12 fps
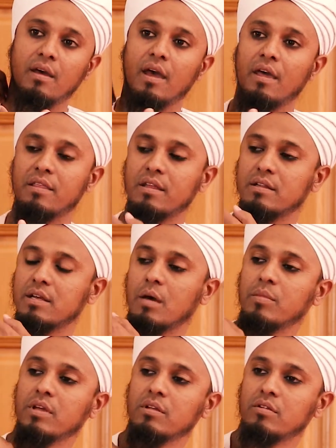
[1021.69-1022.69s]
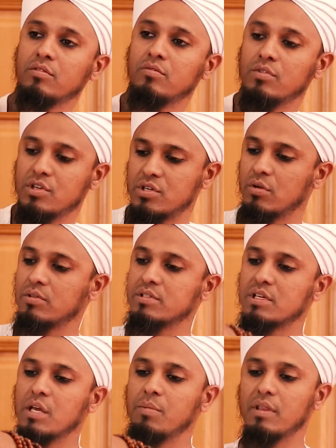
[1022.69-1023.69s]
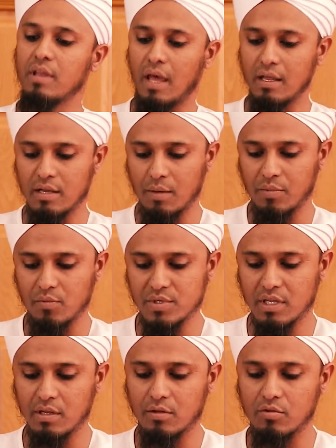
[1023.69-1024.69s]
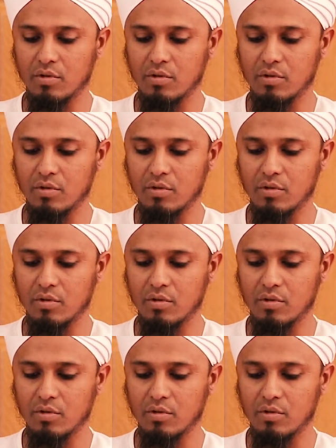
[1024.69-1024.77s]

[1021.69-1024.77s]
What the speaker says: And then coming to the shoulders, keeping the hand up. And we said that you